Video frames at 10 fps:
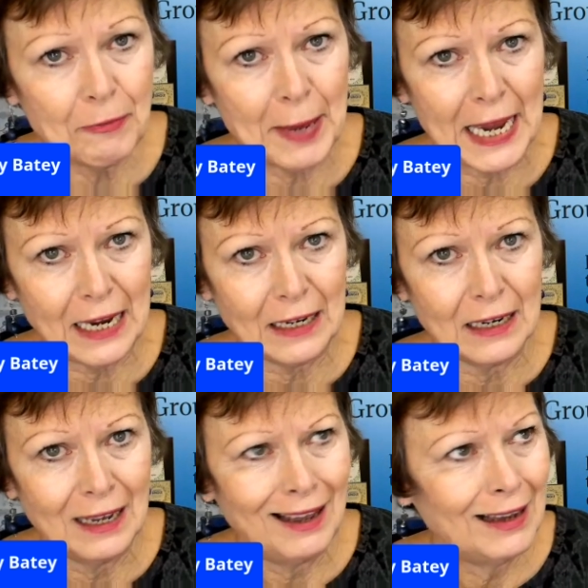pain.
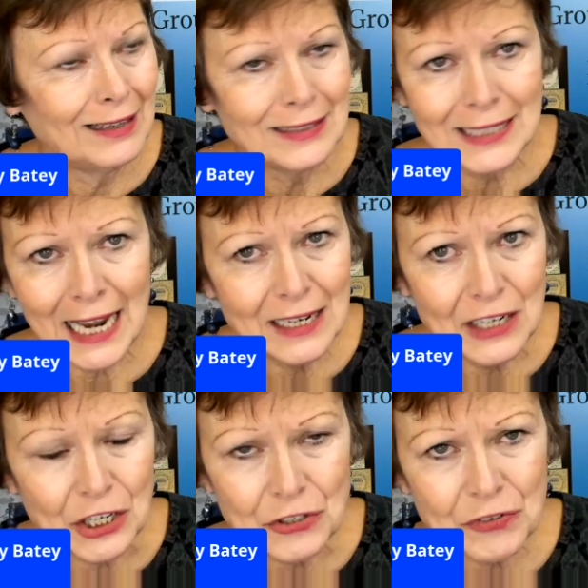10
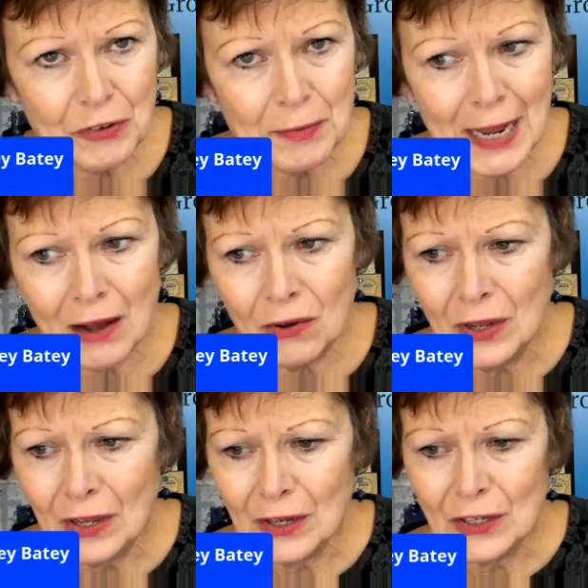years from now,
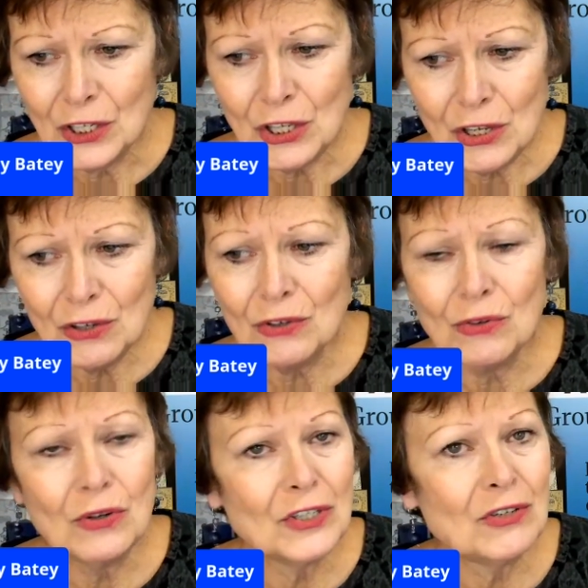
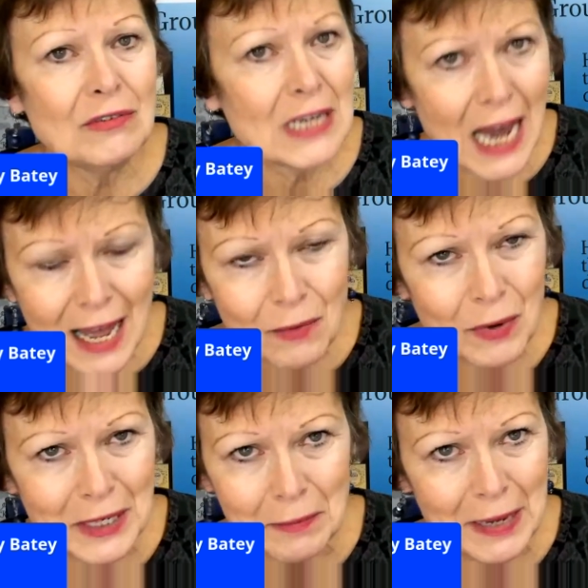you do not
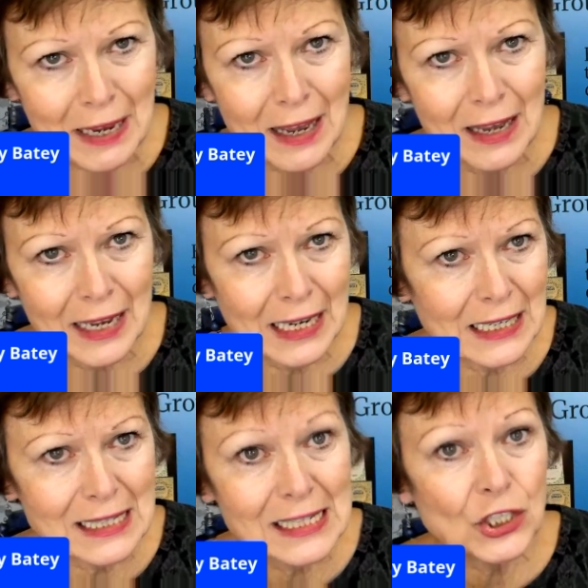want to be in
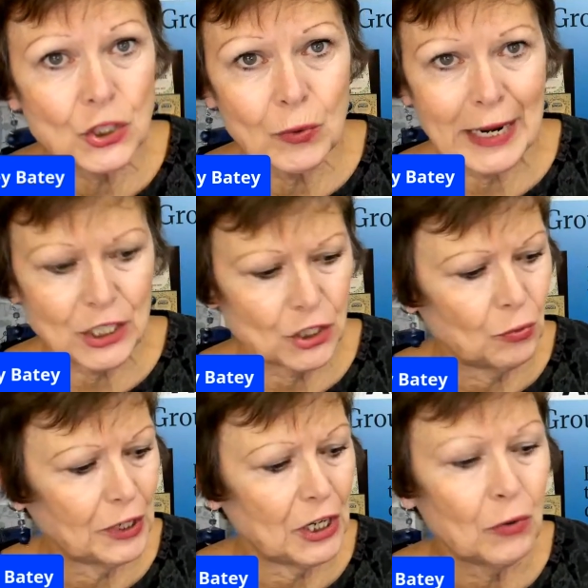a situation
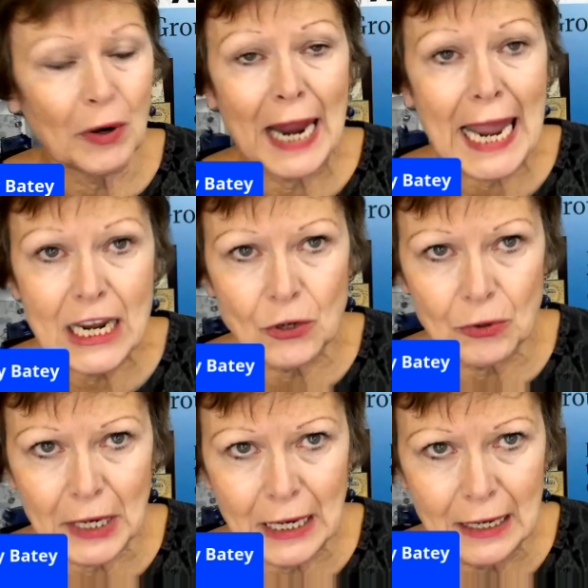where you are
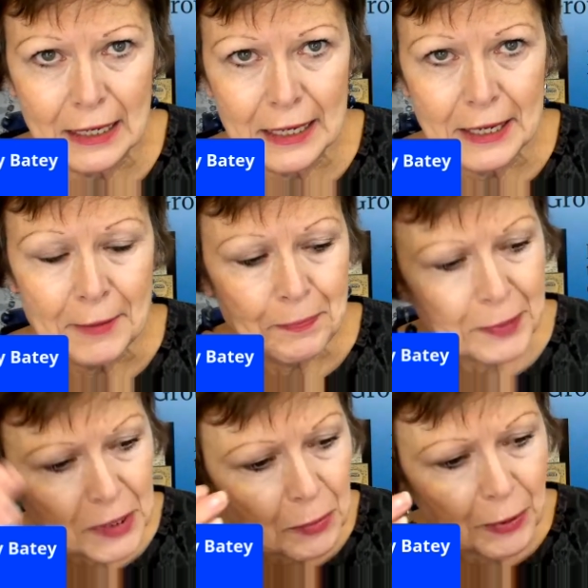angry.
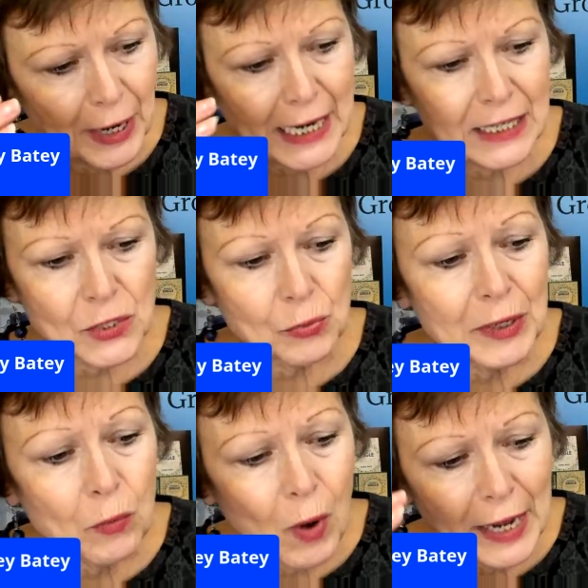But the brain is
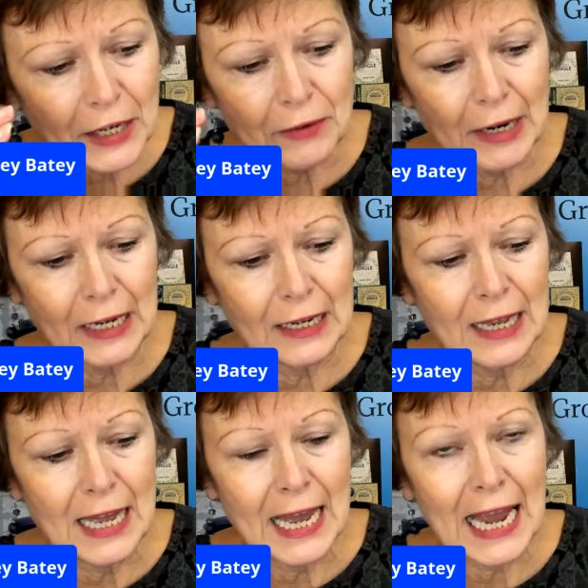rewiring,
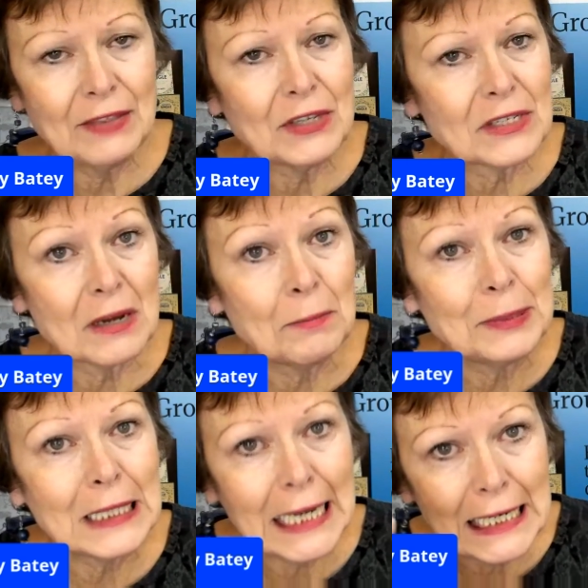and this
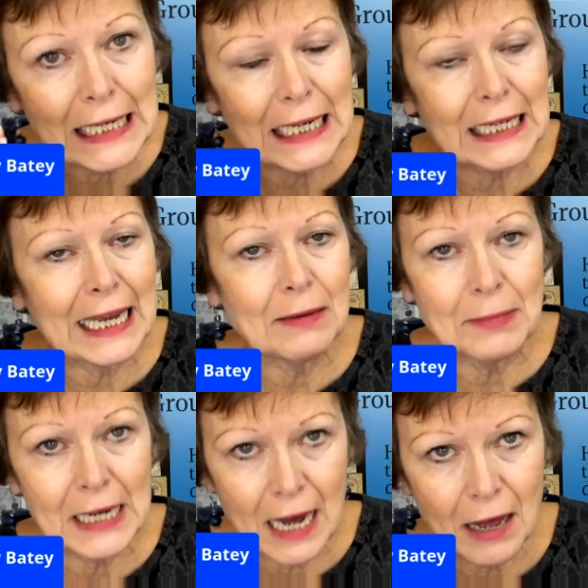complaining can
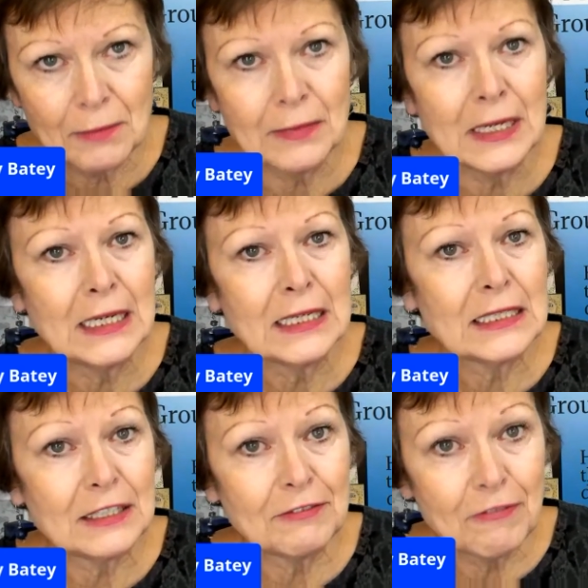become
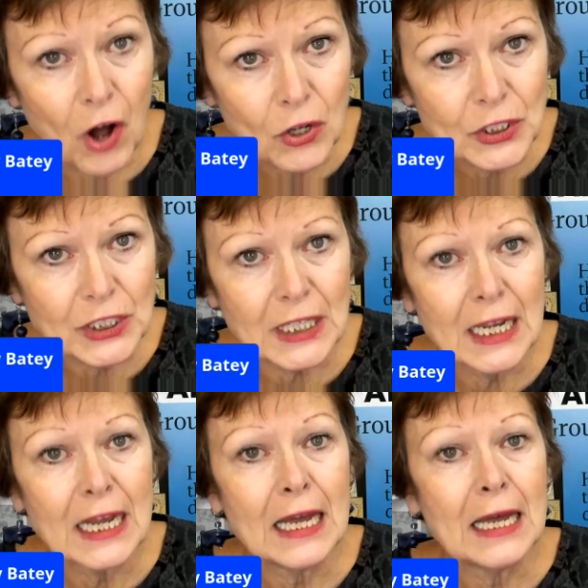default
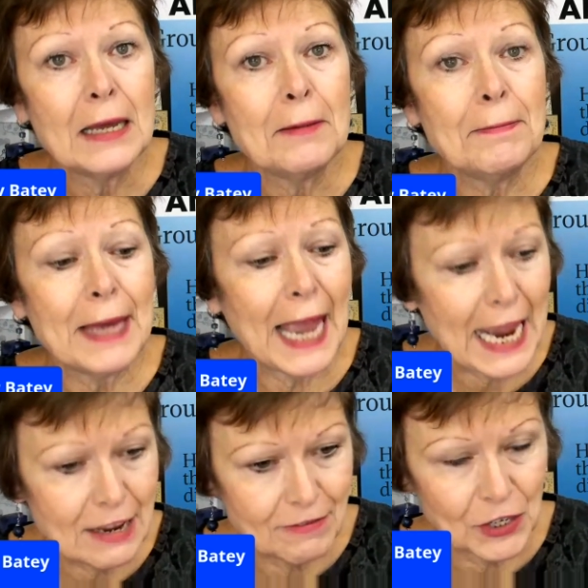
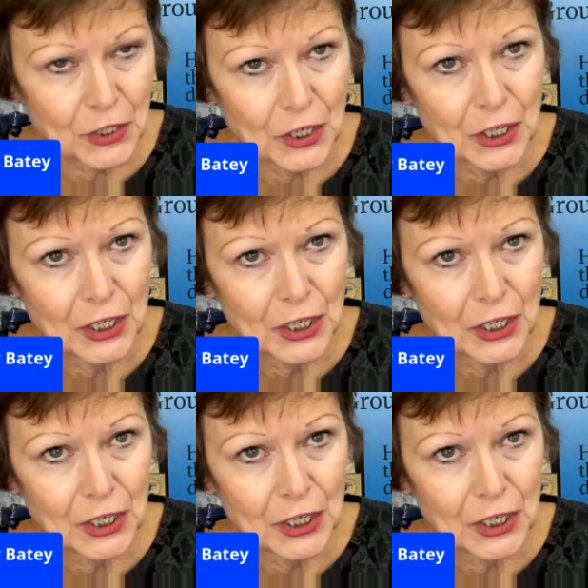behavior.